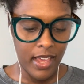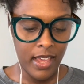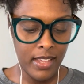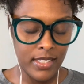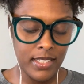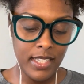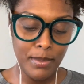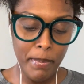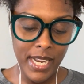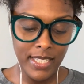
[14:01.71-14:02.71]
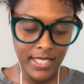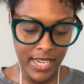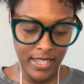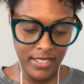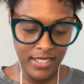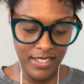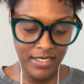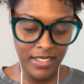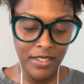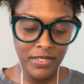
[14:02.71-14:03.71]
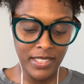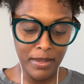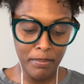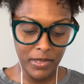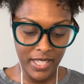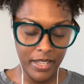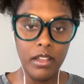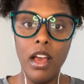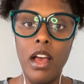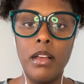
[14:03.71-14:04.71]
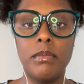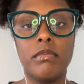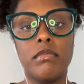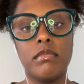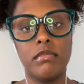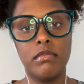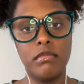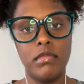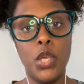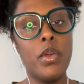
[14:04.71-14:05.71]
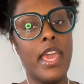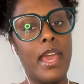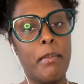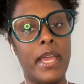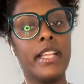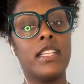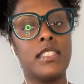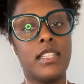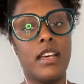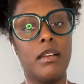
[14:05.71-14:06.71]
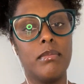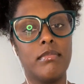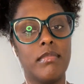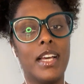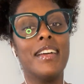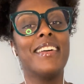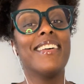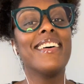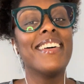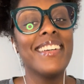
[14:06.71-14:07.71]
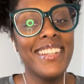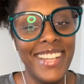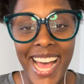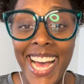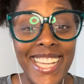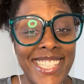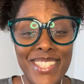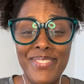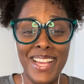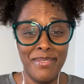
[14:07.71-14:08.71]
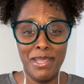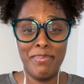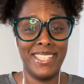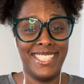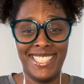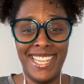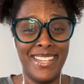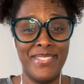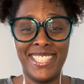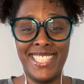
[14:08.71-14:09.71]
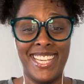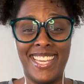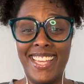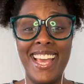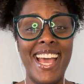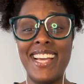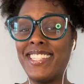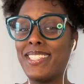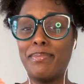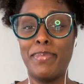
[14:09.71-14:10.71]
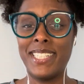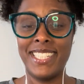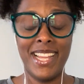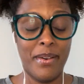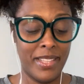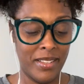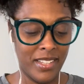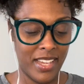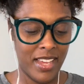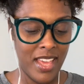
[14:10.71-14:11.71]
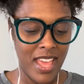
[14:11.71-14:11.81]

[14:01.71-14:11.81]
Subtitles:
And it says meditate, live simply. You can't make this up. I just randomly picked this. I didn't even see it. I just picked it out without looking.